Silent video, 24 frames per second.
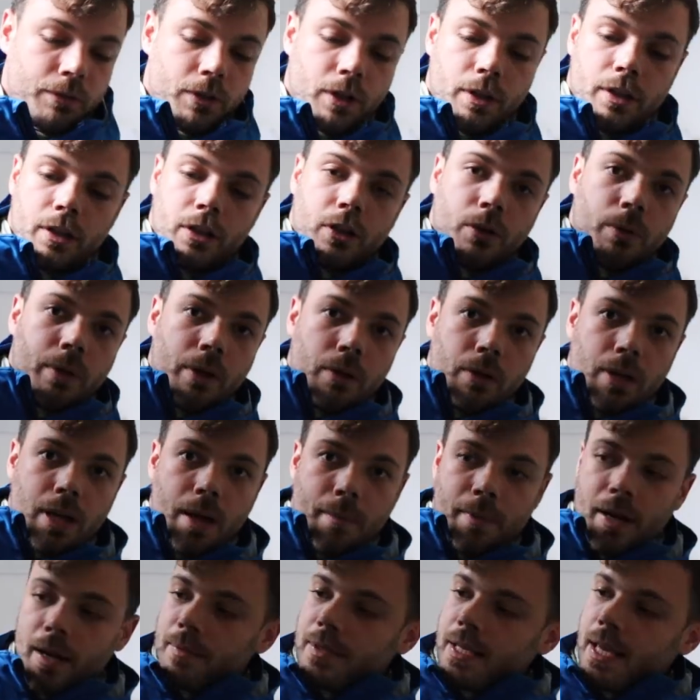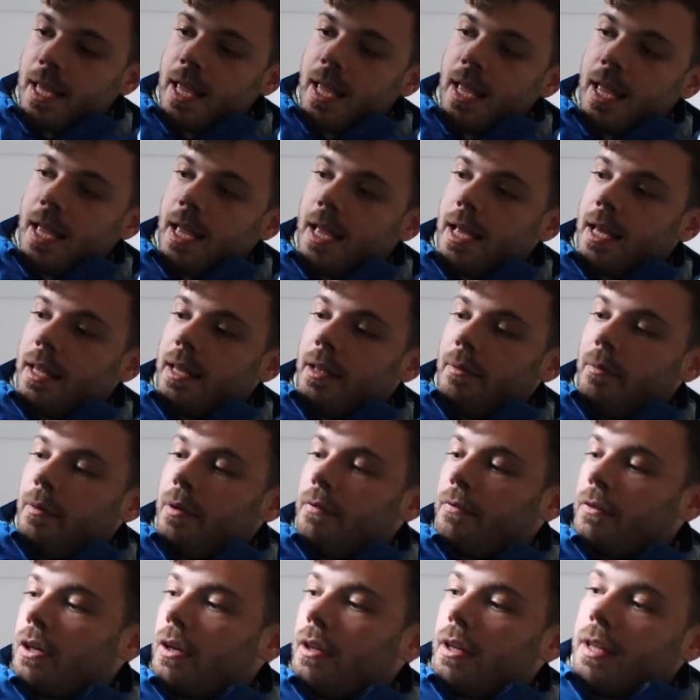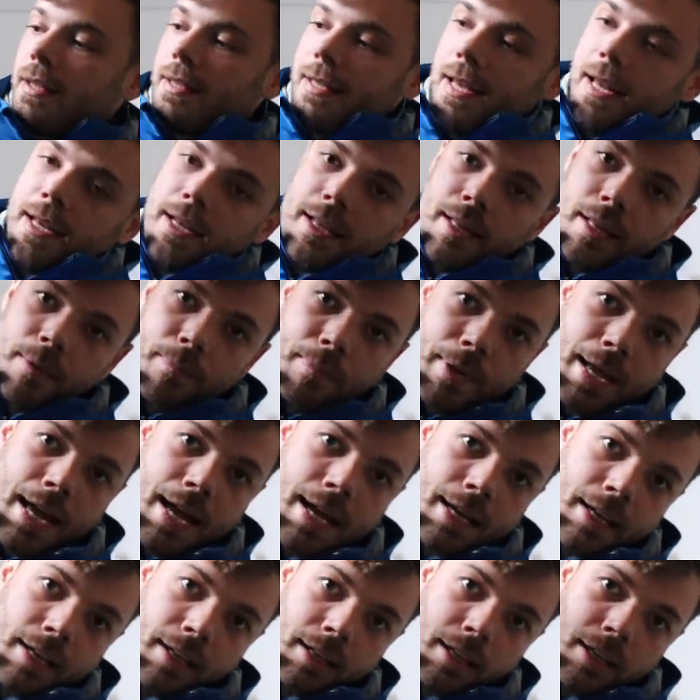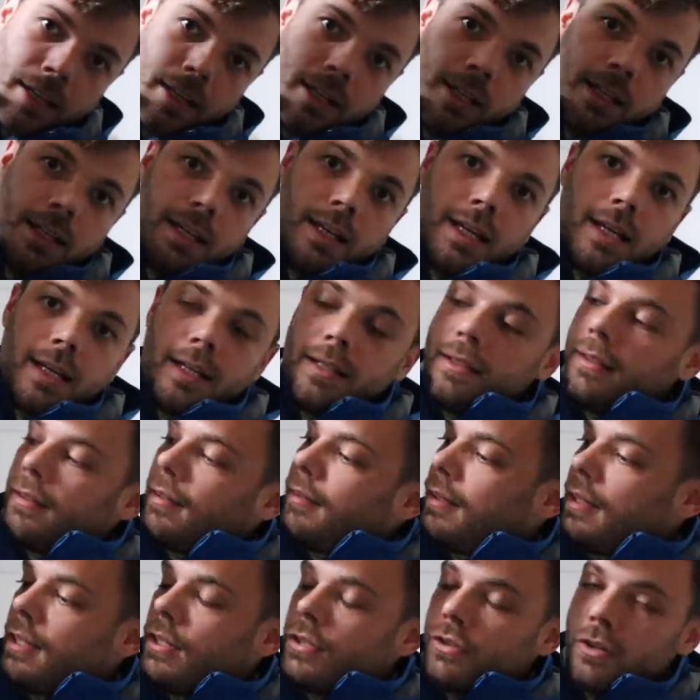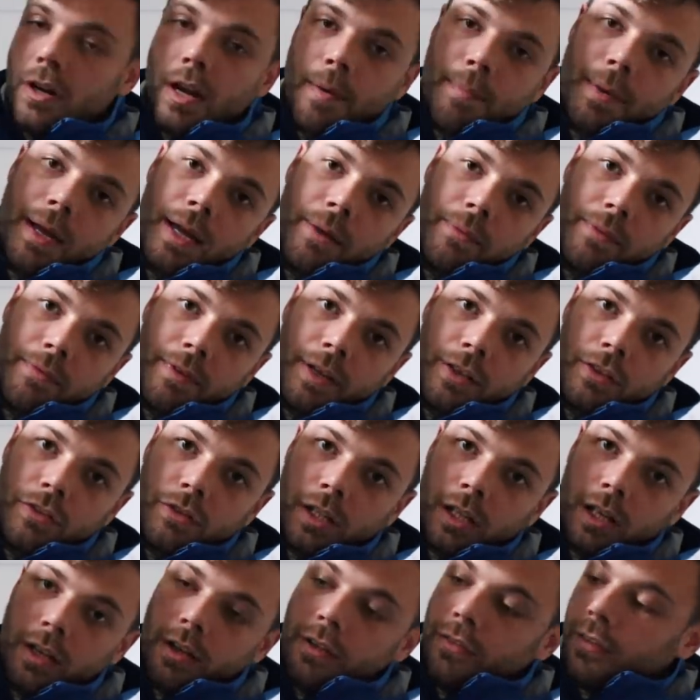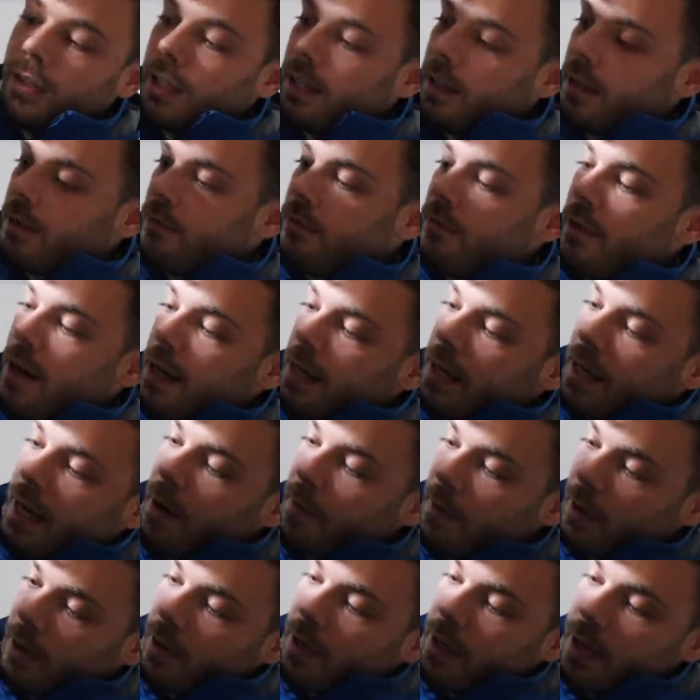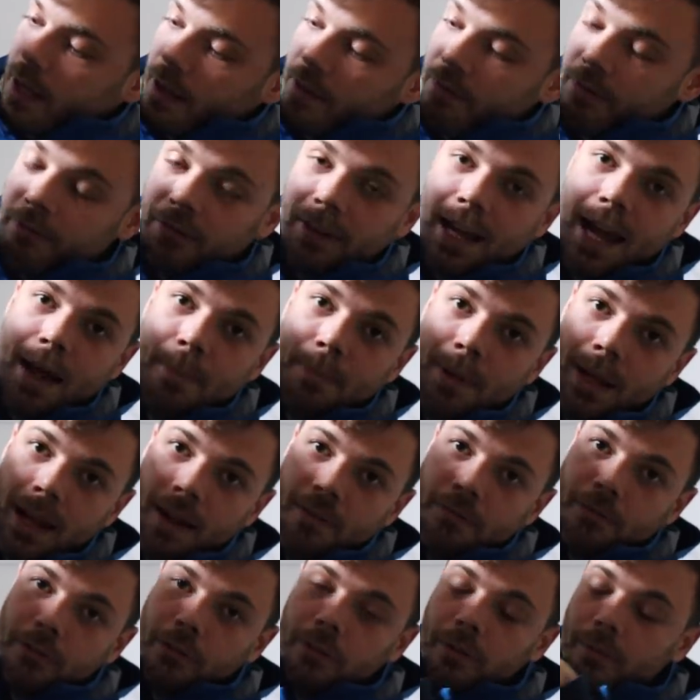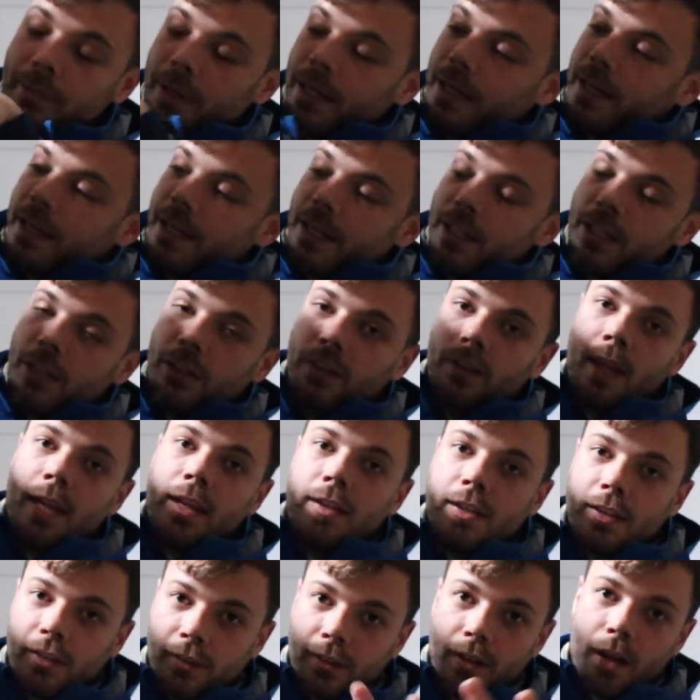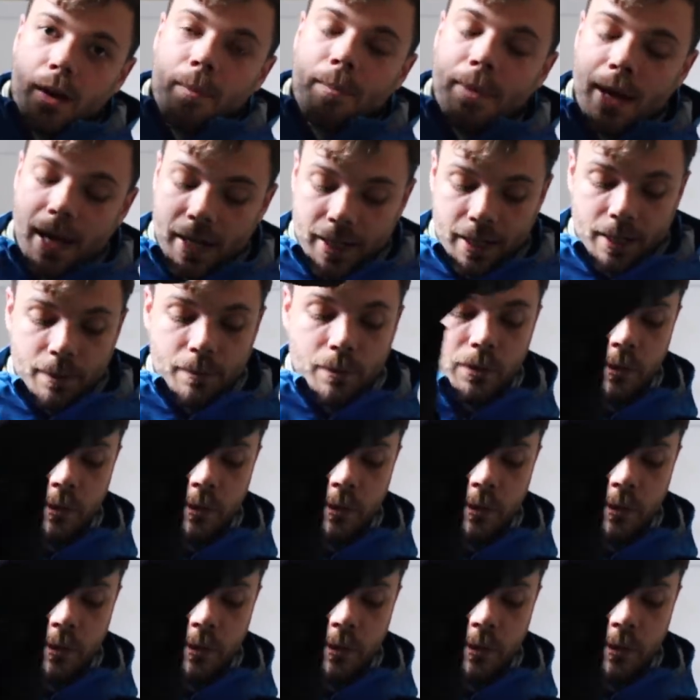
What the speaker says: the quilt coming up to here, and then we've got the tent at the back and the dry bag with extra clothes in at the front. And now we've got another flat platform just here to start packing